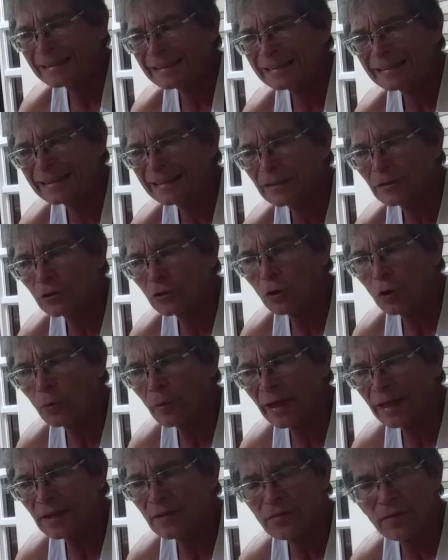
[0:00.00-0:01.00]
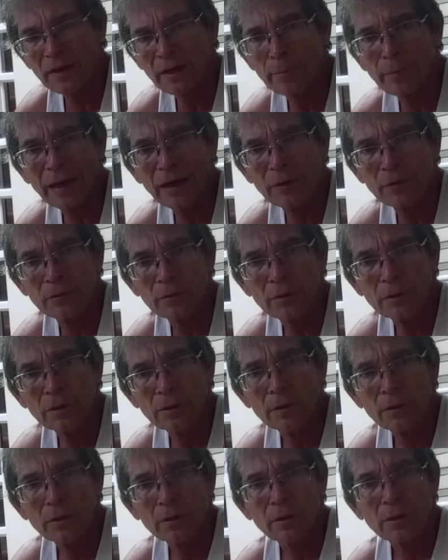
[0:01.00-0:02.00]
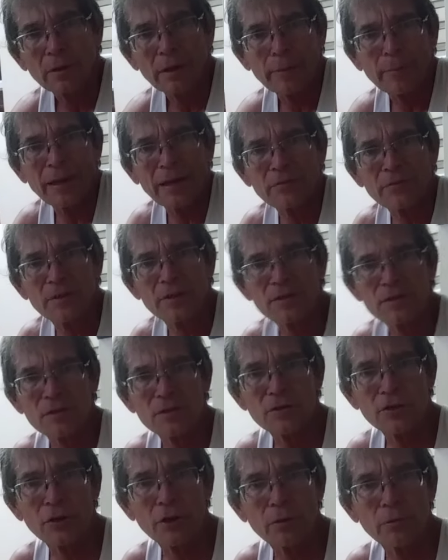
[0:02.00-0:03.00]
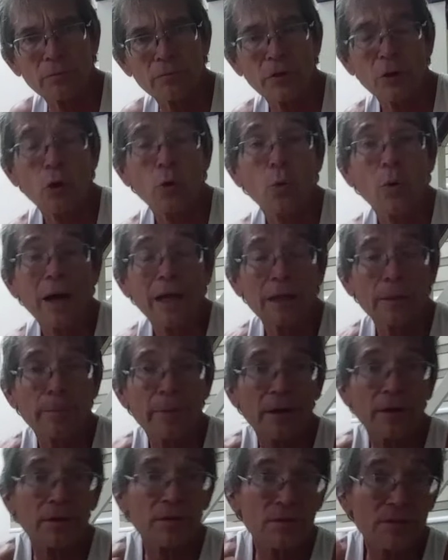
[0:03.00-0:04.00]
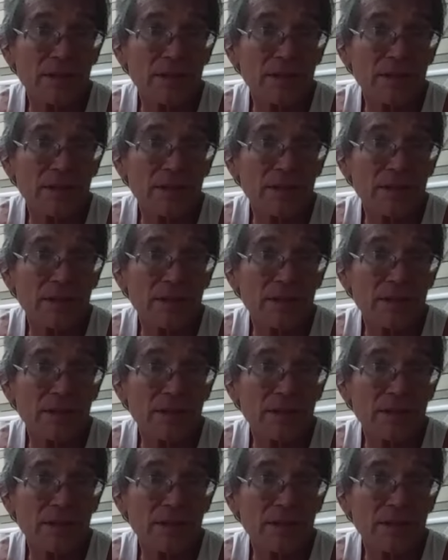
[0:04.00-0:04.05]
didn't know anything about this. The koala bears